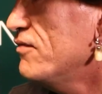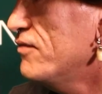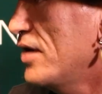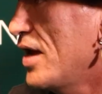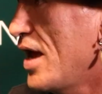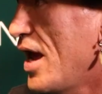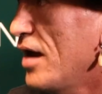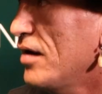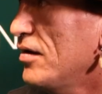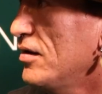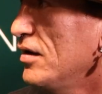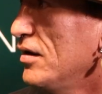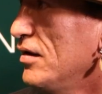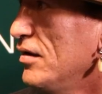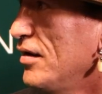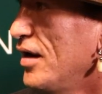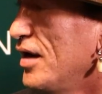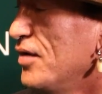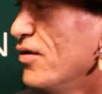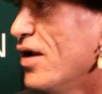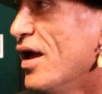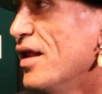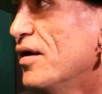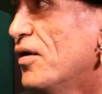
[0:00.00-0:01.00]
an actor.
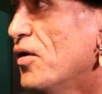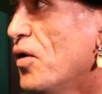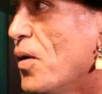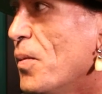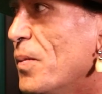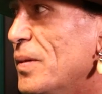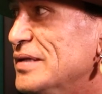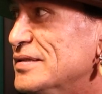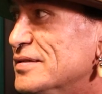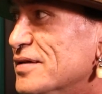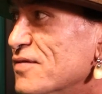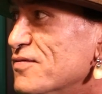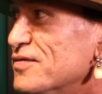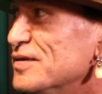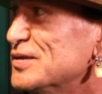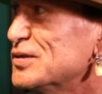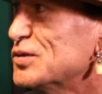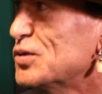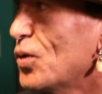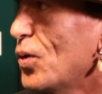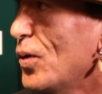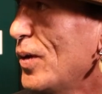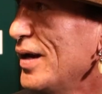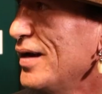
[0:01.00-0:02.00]
I'd rather call myself a
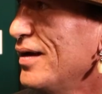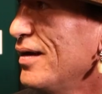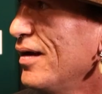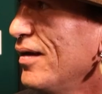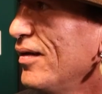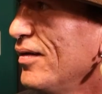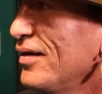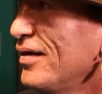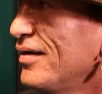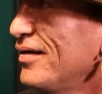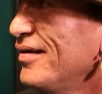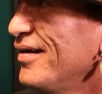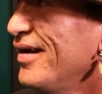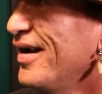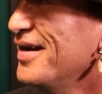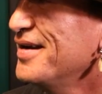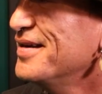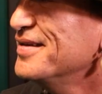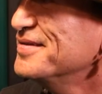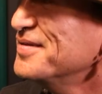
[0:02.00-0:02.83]
storyteller. I did